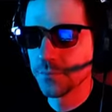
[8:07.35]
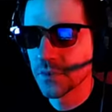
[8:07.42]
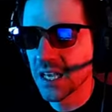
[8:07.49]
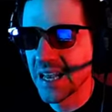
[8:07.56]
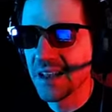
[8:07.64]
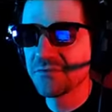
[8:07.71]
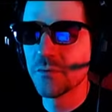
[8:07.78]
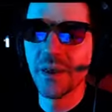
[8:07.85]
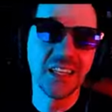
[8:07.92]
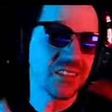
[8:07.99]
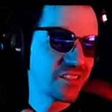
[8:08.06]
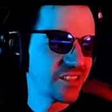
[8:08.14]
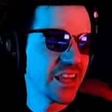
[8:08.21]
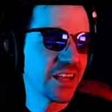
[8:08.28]
I have to make it
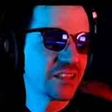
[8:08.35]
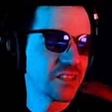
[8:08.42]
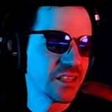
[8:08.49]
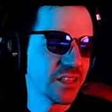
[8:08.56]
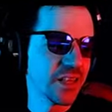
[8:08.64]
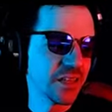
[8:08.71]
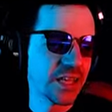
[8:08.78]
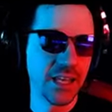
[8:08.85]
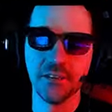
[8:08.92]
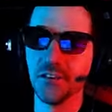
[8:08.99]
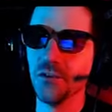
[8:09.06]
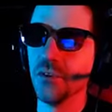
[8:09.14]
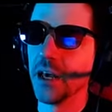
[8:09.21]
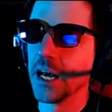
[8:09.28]
sexy, and I can't
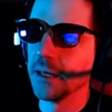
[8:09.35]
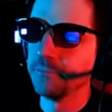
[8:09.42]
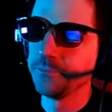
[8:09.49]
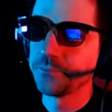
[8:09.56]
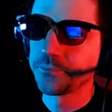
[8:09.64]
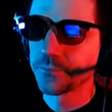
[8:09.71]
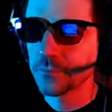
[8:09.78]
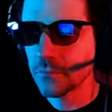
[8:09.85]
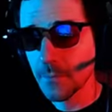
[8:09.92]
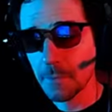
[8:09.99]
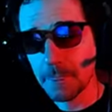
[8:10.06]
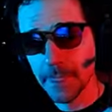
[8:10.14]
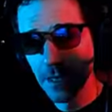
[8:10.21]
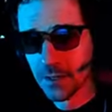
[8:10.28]
do that.
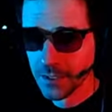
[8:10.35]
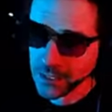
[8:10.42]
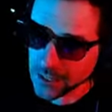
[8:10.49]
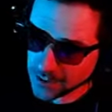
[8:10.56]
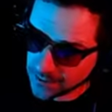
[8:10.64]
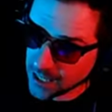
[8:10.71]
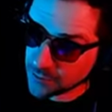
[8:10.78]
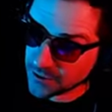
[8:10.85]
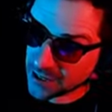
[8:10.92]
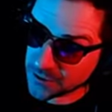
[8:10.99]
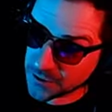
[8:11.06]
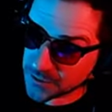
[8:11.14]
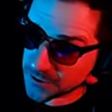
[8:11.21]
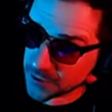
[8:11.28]
Not without
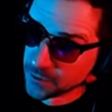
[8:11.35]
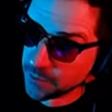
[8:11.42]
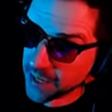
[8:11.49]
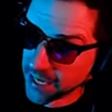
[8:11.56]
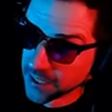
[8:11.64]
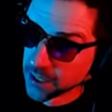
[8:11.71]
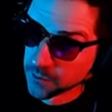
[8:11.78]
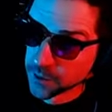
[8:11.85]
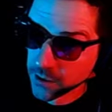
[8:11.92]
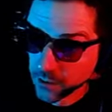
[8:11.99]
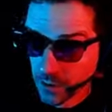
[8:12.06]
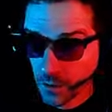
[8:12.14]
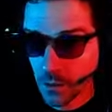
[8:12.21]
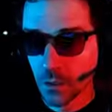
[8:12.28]
YouTube banning me.
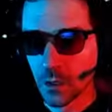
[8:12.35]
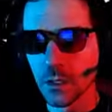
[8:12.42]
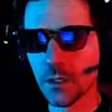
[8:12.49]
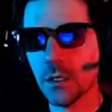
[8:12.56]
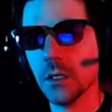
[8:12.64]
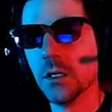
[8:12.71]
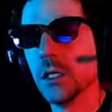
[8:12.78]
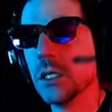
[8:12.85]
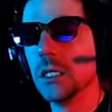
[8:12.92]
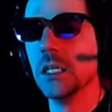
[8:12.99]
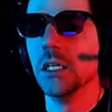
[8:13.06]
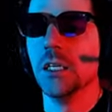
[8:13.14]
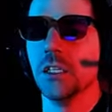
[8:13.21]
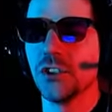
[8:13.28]

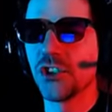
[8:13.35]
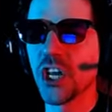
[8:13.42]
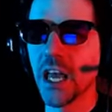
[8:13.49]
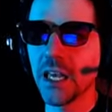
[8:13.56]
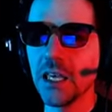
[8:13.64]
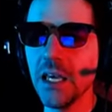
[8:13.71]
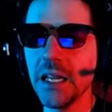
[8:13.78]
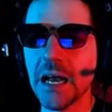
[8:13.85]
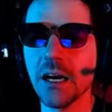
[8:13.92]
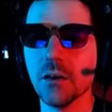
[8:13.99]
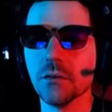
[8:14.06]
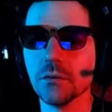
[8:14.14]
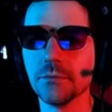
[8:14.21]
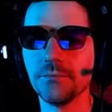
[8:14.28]
Check it
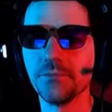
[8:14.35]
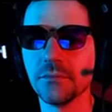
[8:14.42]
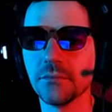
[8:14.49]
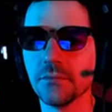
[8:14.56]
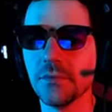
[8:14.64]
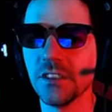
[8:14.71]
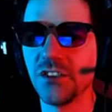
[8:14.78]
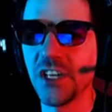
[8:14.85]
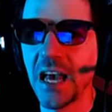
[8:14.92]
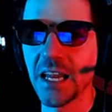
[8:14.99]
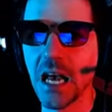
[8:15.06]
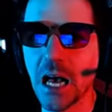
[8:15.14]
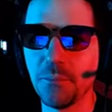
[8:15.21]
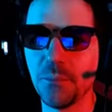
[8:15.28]
out. Shut
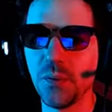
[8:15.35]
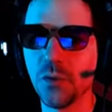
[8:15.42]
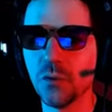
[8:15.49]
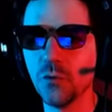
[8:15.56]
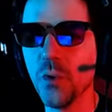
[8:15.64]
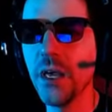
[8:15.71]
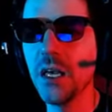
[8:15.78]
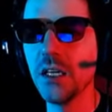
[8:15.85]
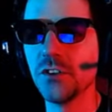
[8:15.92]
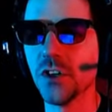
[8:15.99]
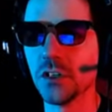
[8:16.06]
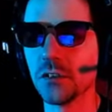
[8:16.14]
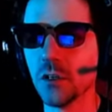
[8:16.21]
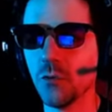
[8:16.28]
up. We
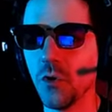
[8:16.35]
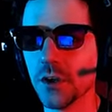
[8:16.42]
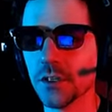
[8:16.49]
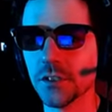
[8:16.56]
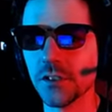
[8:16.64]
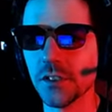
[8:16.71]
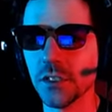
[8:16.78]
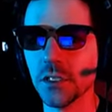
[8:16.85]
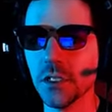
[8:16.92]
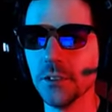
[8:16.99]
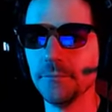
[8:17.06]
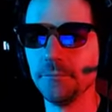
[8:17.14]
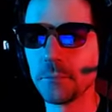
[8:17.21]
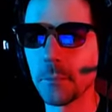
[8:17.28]
took the water seed
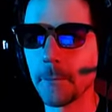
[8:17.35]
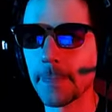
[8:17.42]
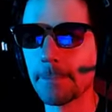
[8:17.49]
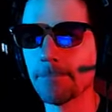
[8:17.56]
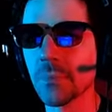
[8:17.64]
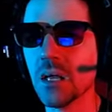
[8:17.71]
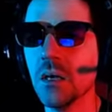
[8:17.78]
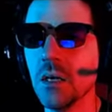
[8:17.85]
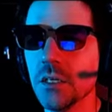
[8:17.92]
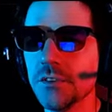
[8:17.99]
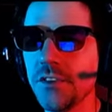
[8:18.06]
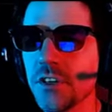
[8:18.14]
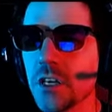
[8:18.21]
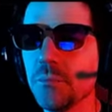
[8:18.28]

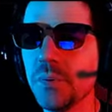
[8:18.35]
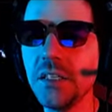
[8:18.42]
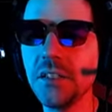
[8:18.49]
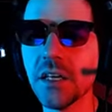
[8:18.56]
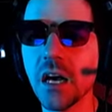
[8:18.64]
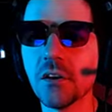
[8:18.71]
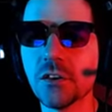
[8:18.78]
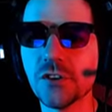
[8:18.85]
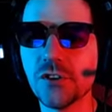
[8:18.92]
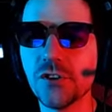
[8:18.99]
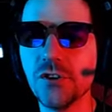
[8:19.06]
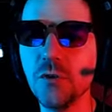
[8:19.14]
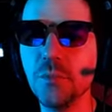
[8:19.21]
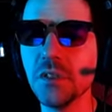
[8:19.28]
to complete our
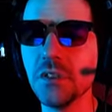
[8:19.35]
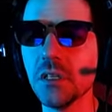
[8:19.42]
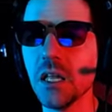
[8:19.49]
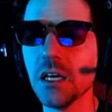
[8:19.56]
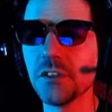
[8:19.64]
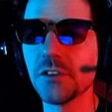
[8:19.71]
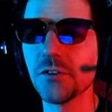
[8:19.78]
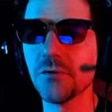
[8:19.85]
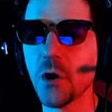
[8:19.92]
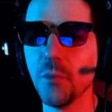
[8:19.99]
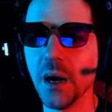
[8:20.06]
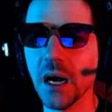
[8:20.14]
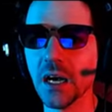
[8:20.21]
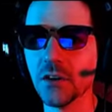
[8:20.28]
super deluxe
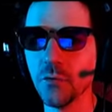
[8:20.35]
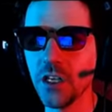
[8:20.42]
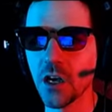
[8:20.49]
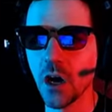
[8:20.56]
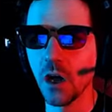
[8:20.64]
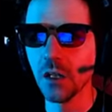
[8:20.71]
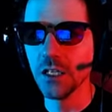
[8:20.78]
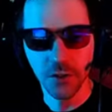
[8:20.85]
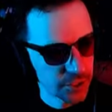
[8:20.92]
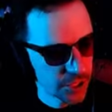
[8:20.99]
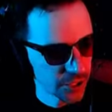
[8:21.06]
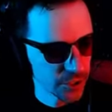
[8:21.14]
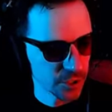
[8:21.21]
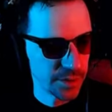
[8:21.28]
robot. We call it
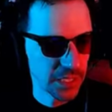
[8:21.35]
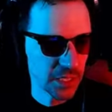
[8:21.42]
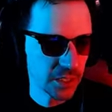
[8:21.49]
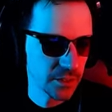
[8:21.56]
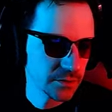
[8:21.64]
Kilroy.